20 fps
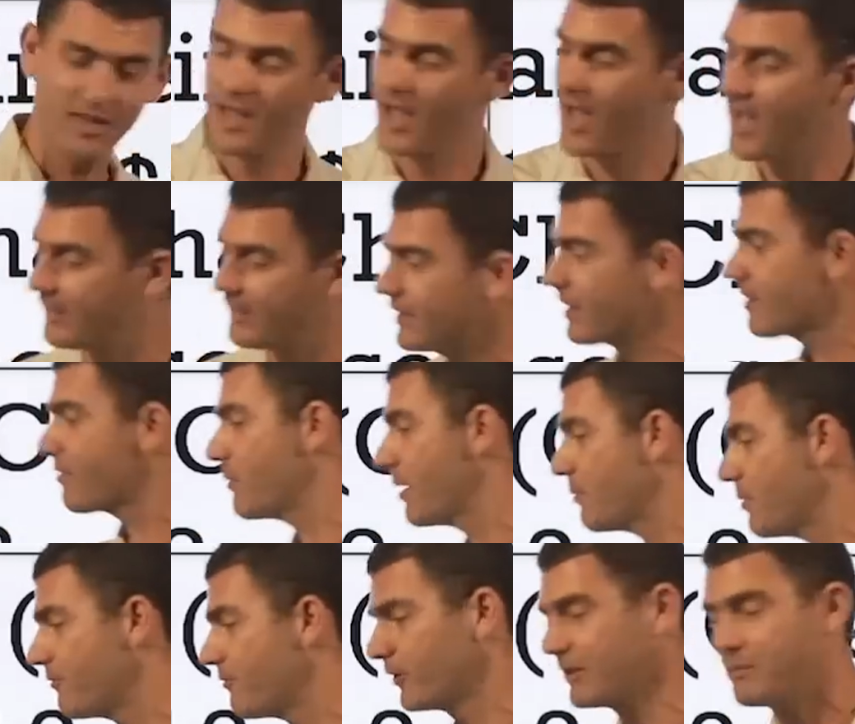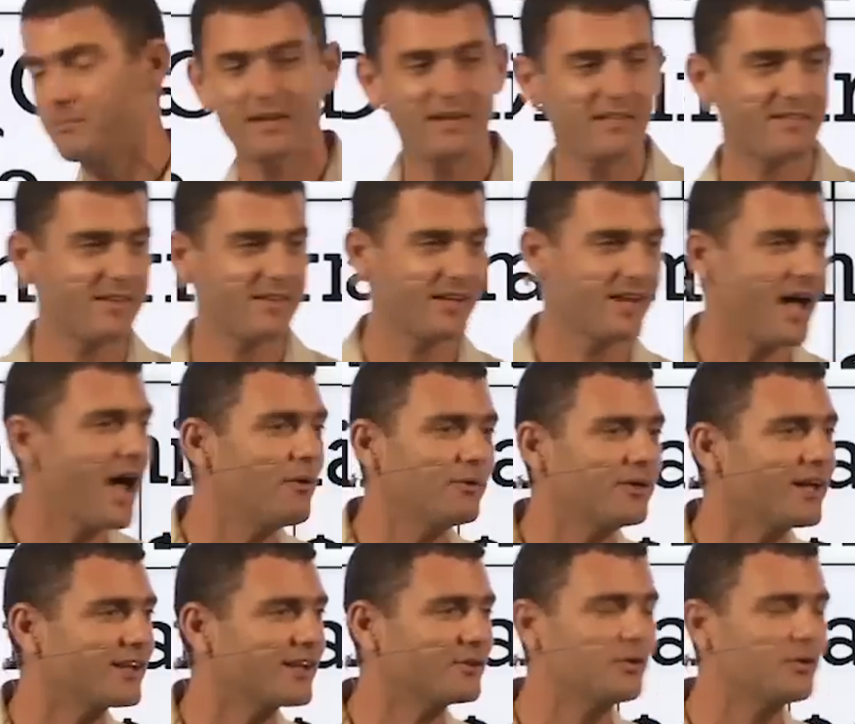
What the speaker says: and this maybe for the Palestinians. How they're